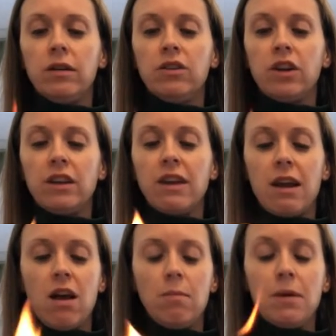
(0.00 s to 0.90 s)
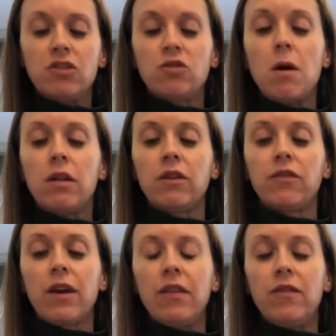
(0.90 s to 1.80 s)
You're gonna get a much smaller
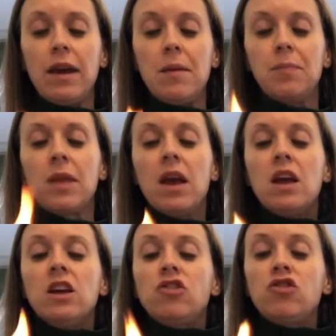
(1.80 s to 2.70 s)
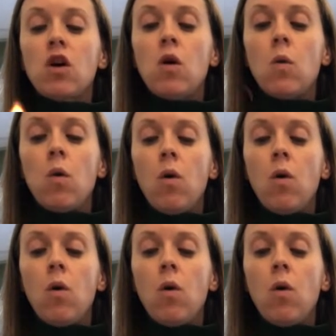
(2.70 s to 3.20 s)
flame. So